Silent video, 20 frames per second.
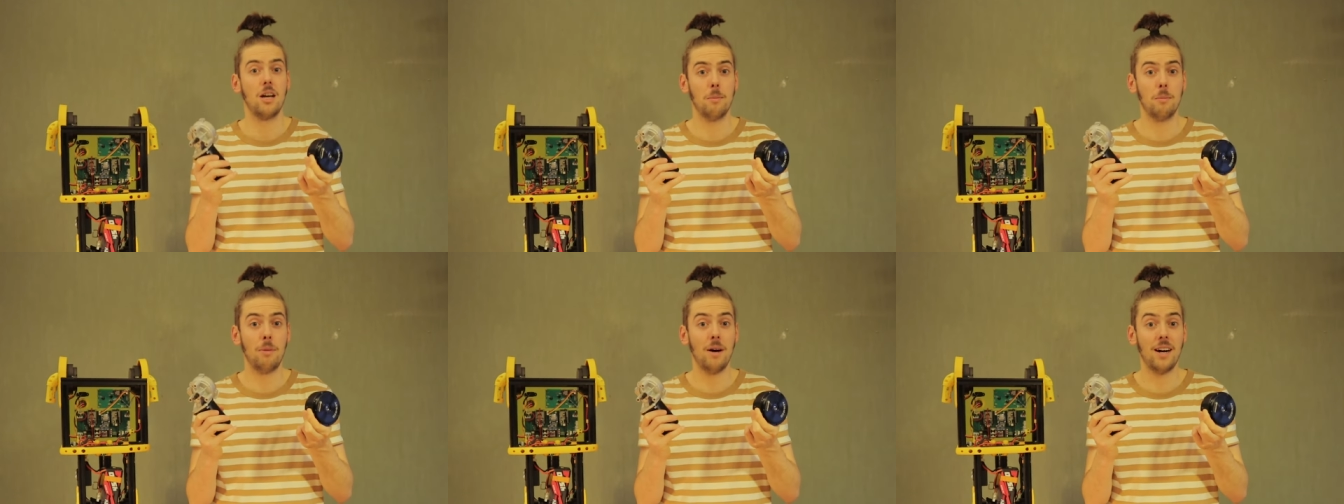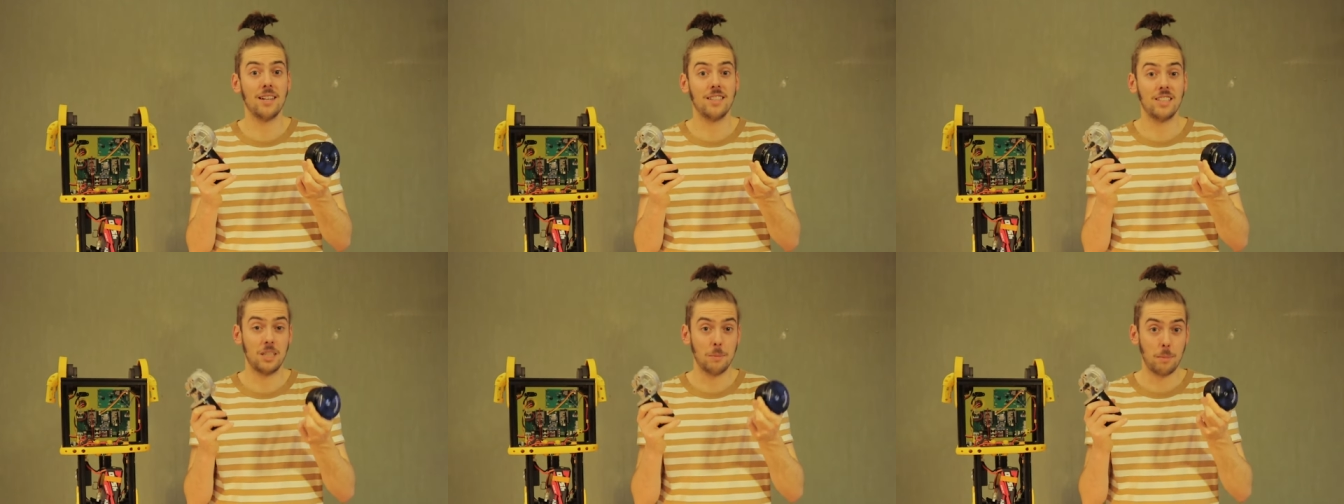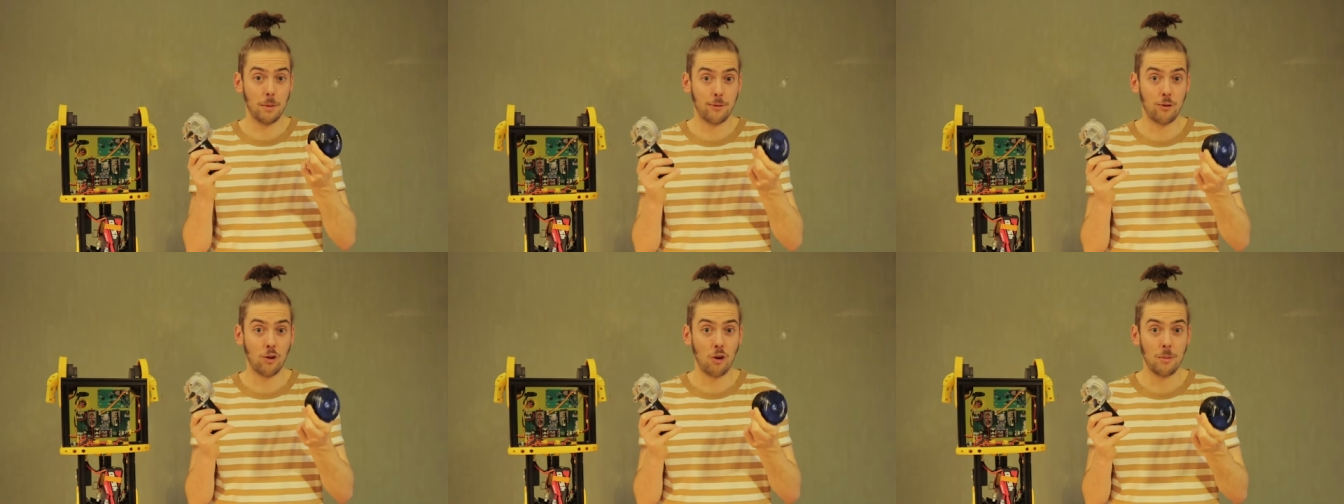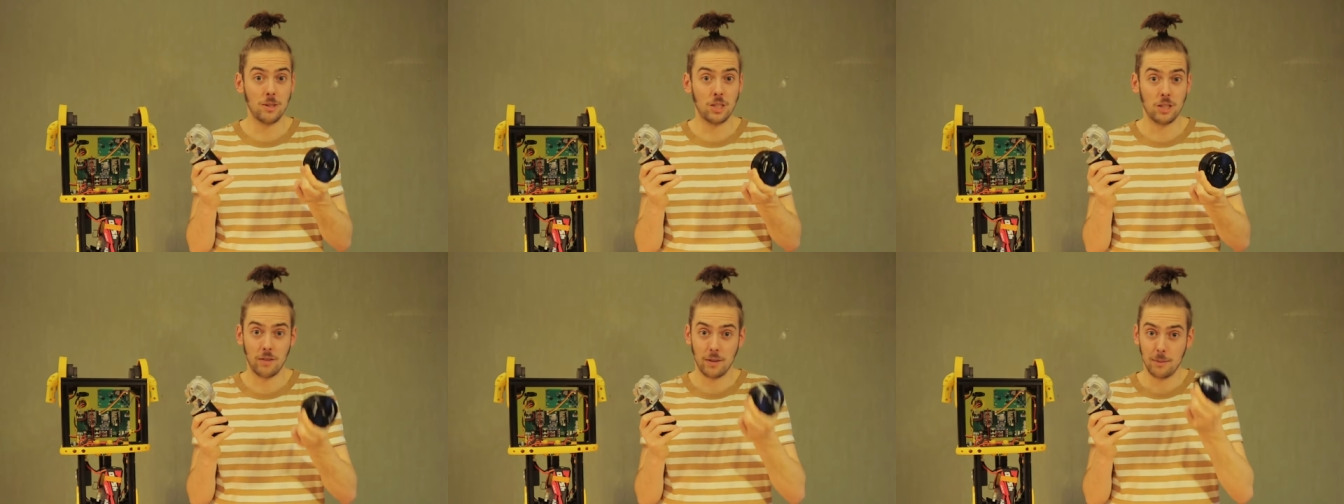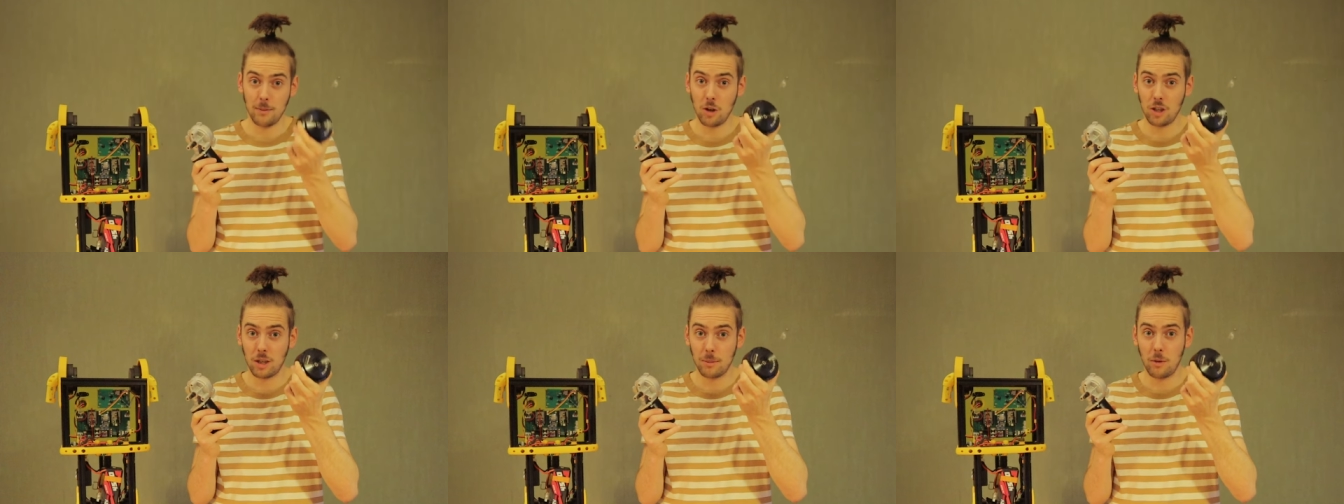But the performance of the
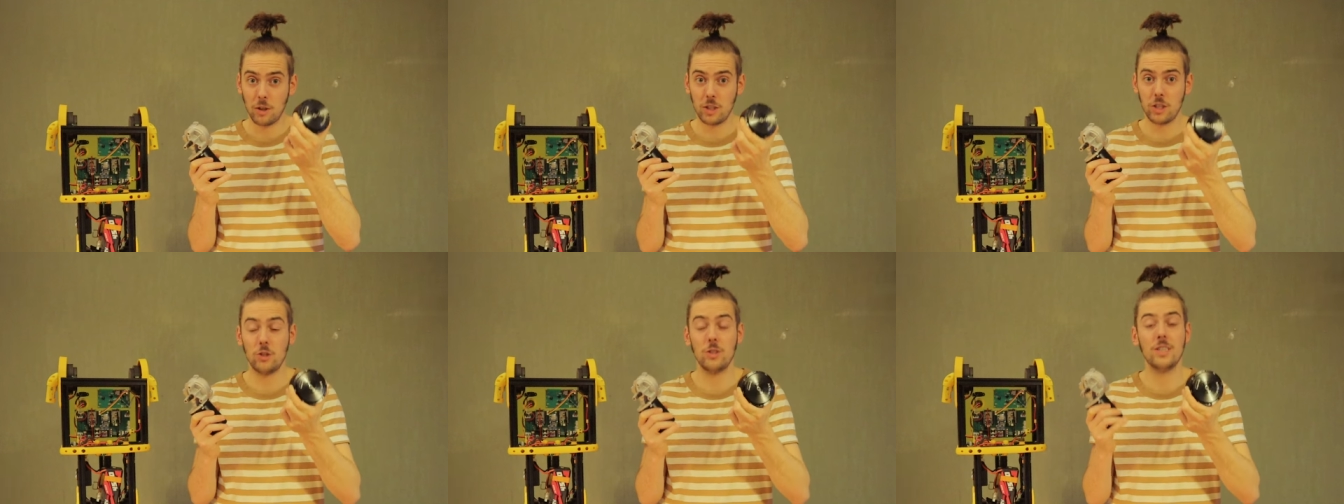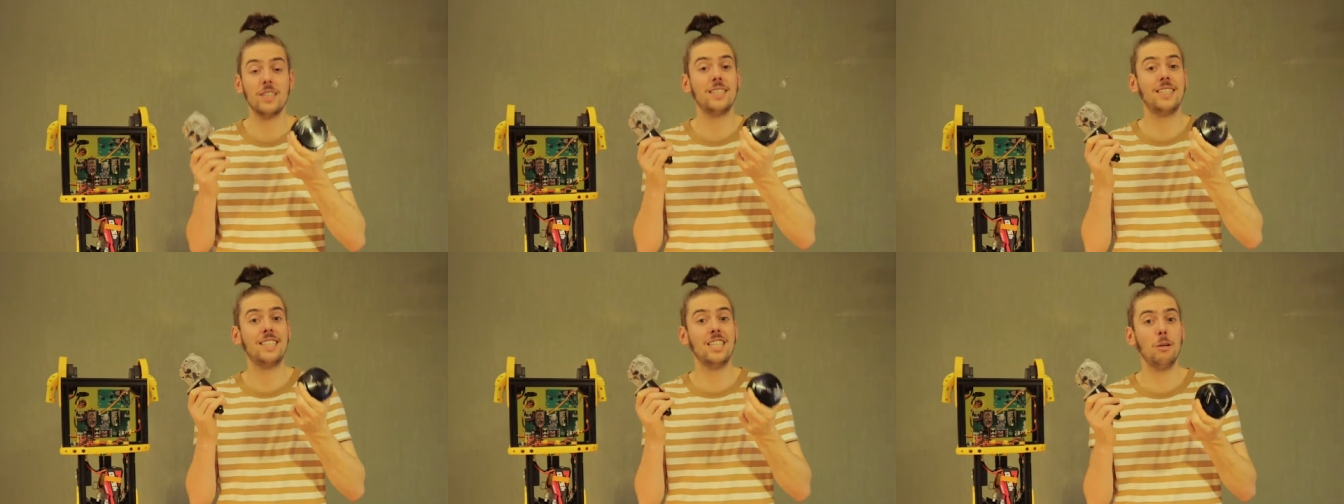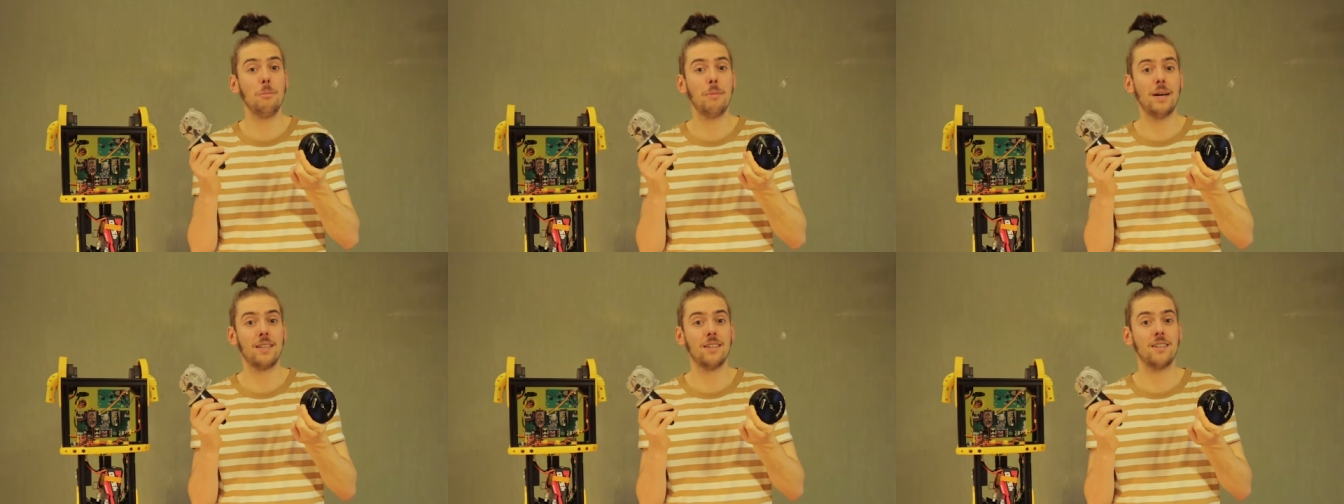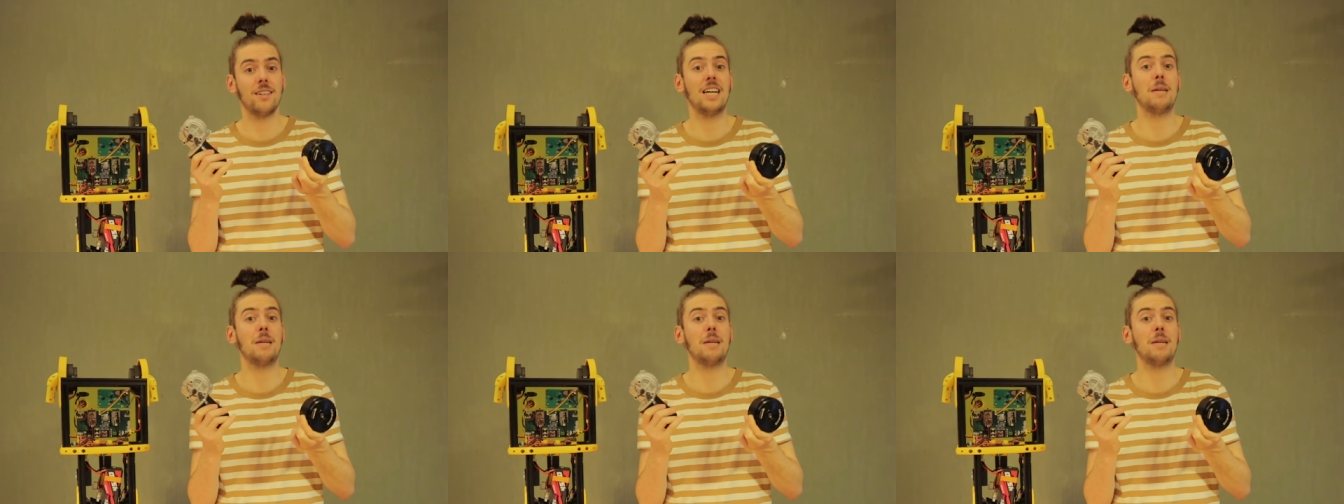motor module is still better.